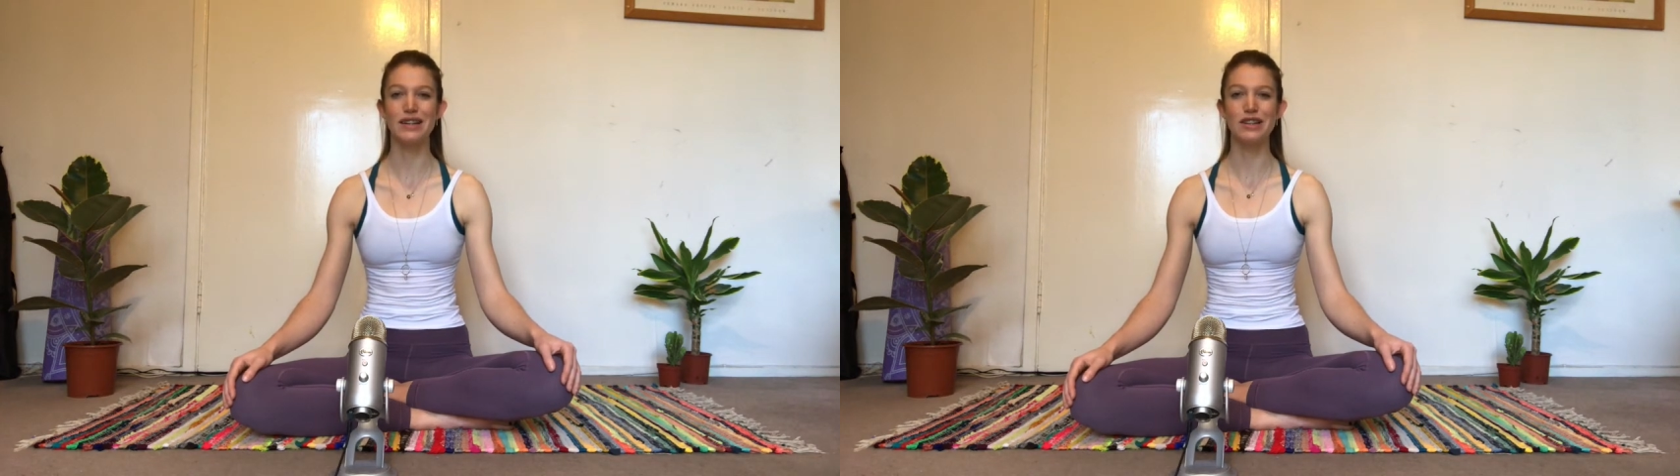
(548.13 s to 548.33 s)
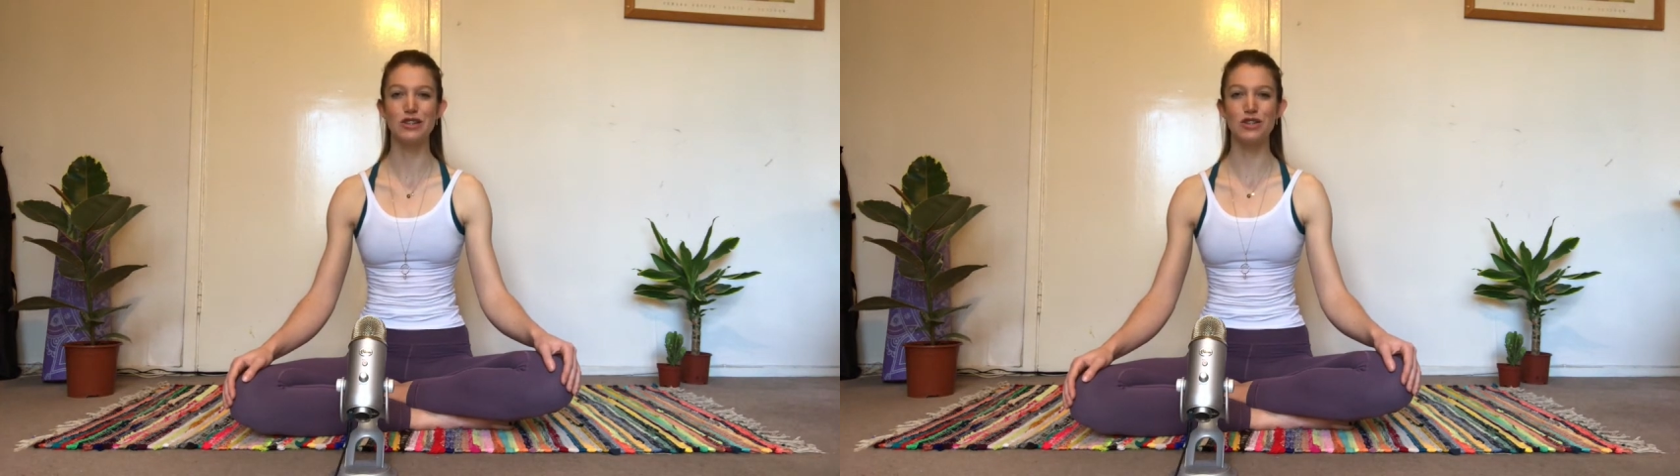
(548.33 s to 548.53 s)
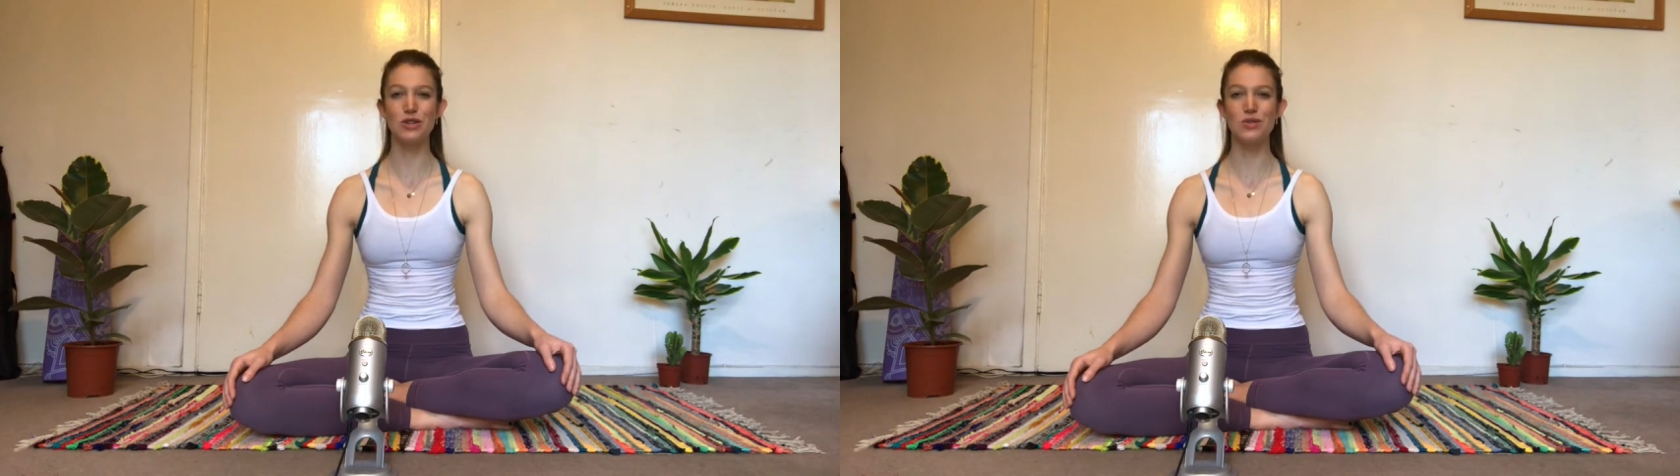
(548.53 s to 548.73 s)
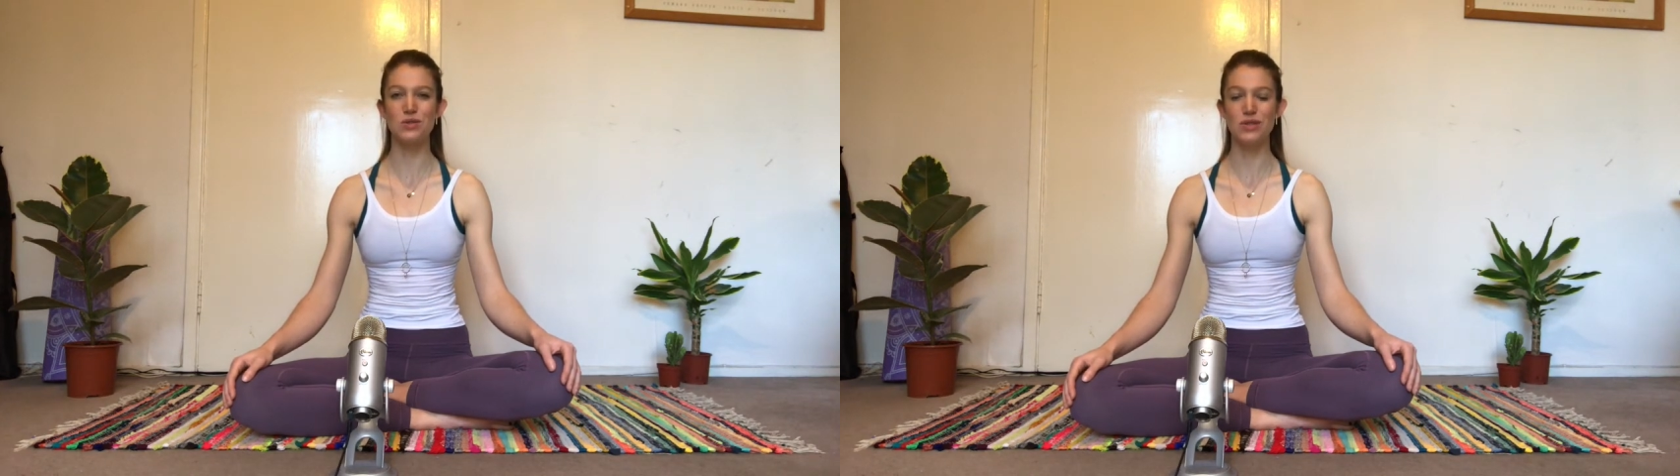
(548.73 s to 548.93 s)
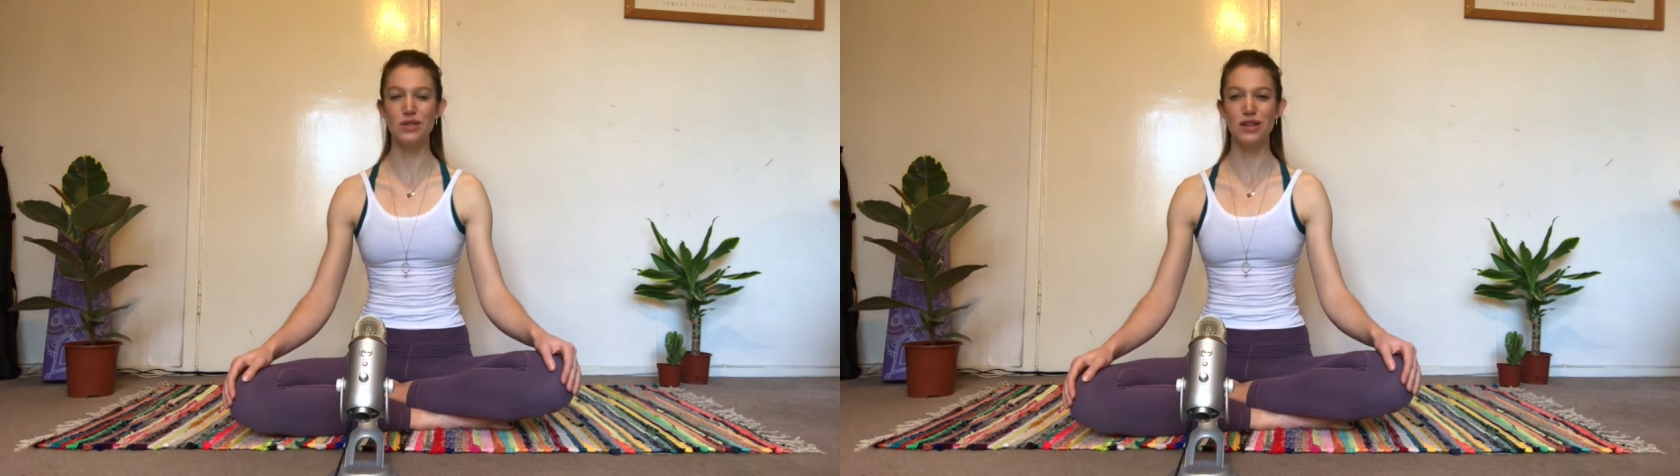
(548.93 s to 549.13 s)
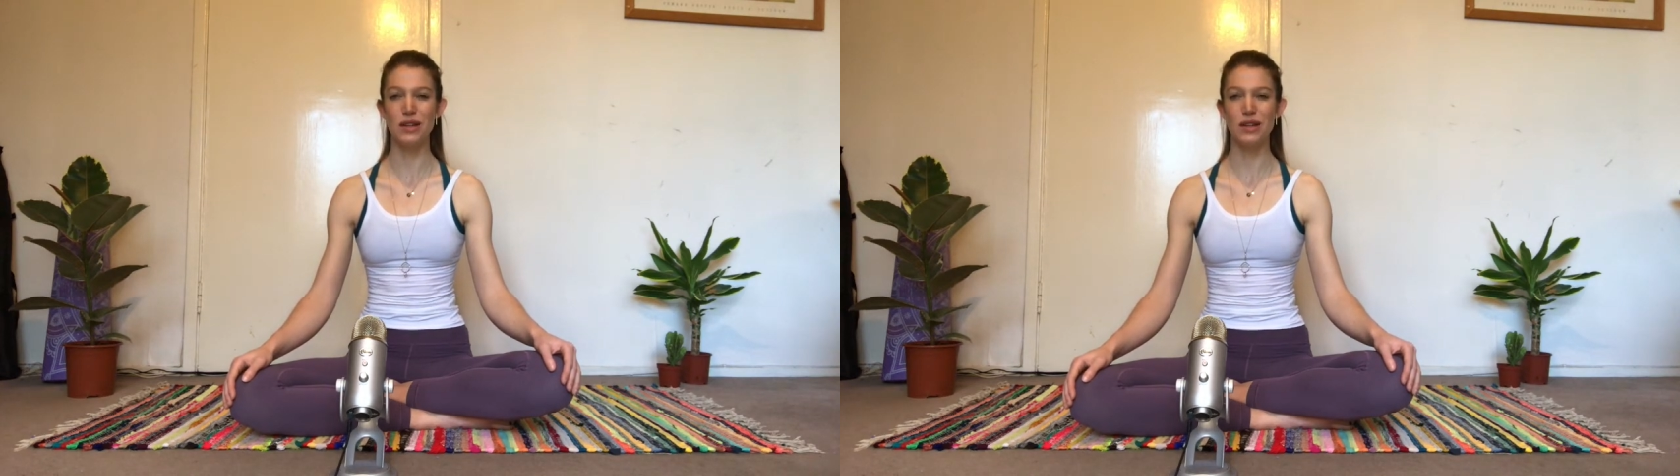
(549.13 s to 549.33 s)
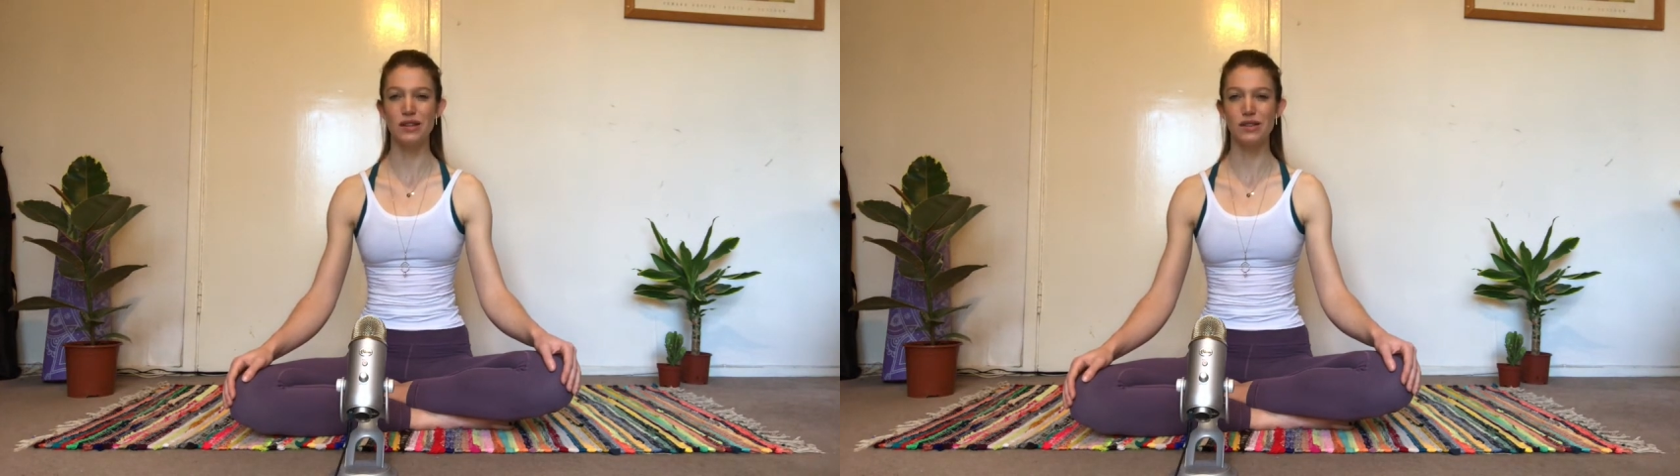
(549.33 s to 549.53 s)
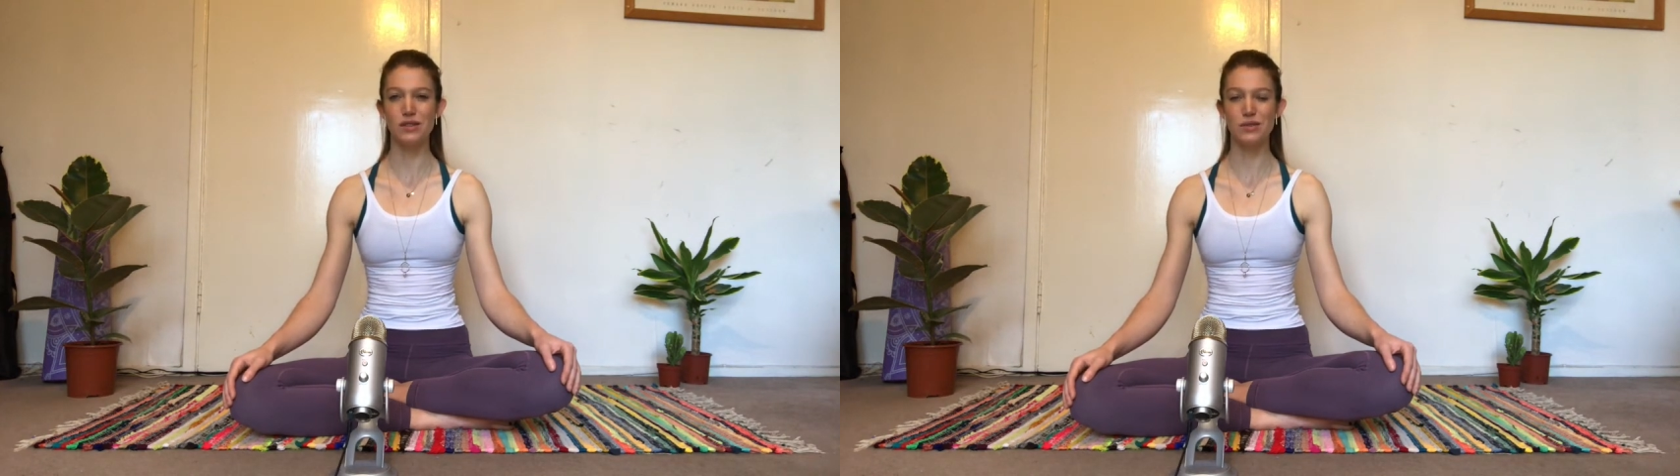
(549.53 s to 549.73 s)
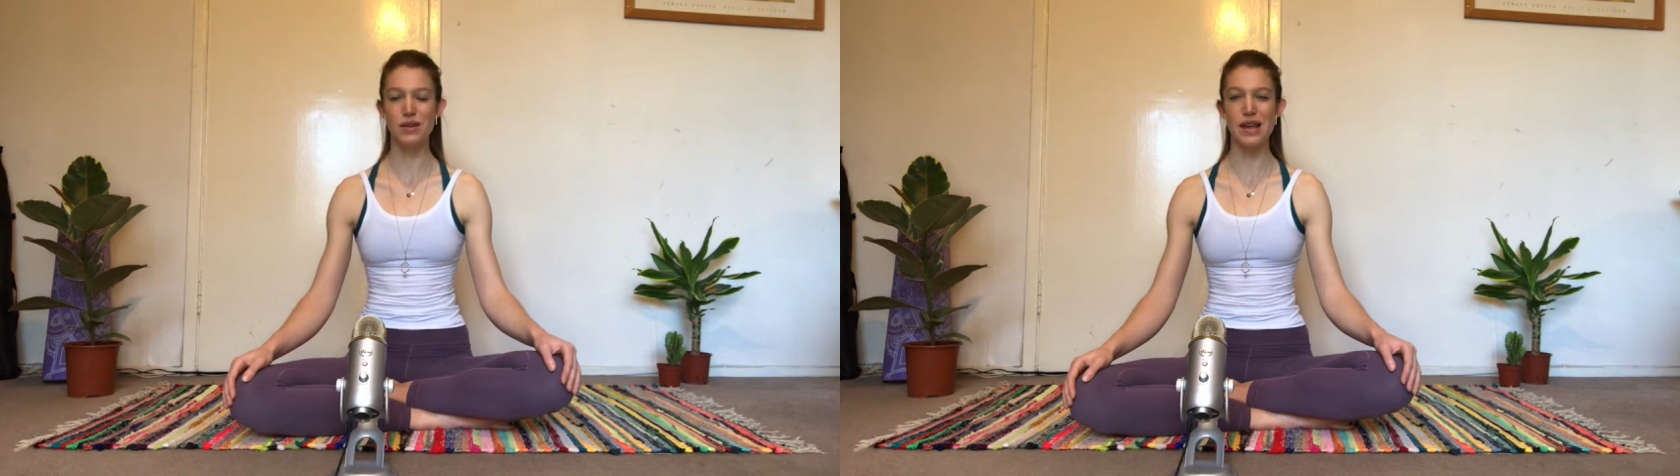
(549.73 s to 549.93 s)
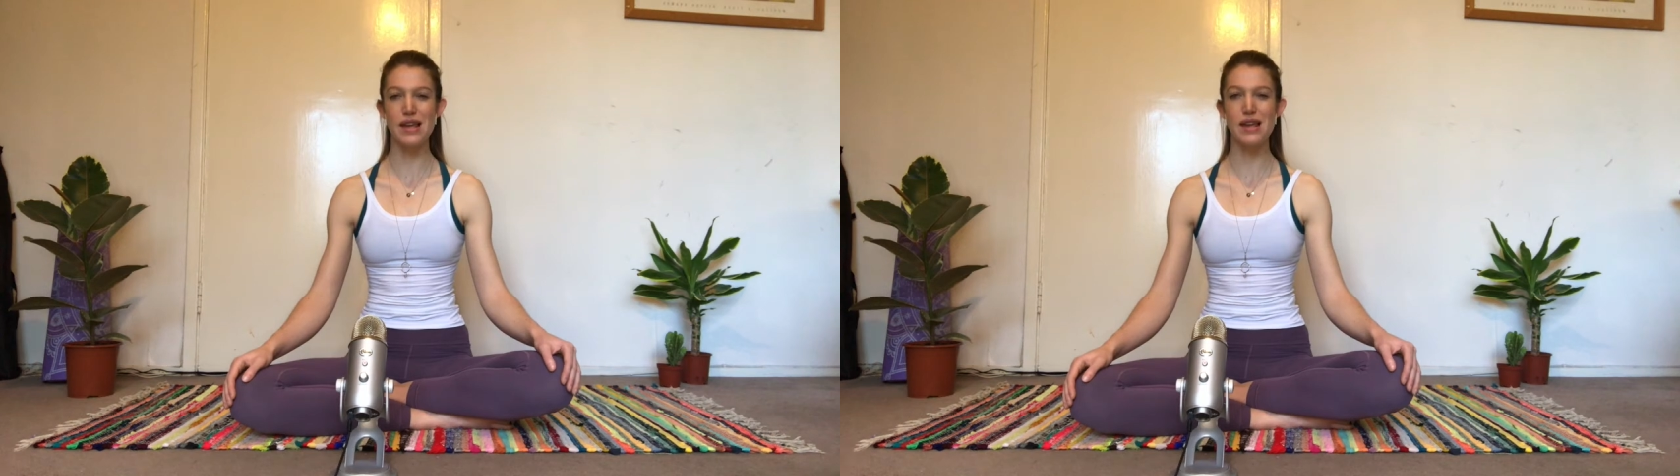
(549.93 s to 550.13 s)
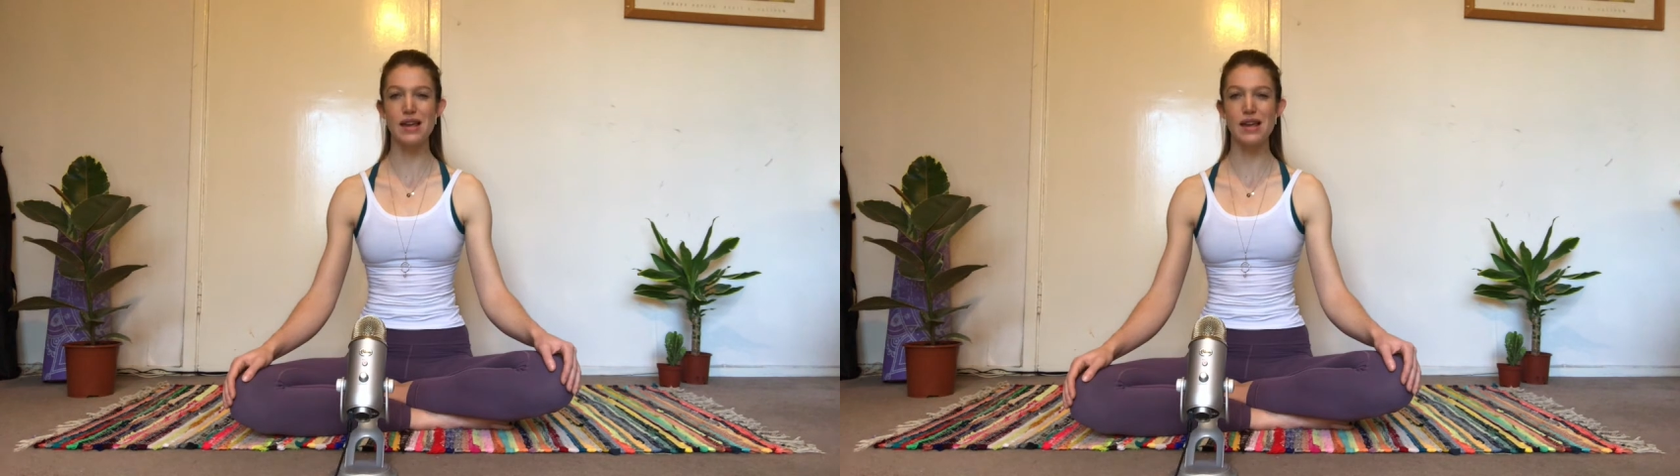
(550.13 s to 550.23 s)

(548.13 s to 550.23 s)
2, 3,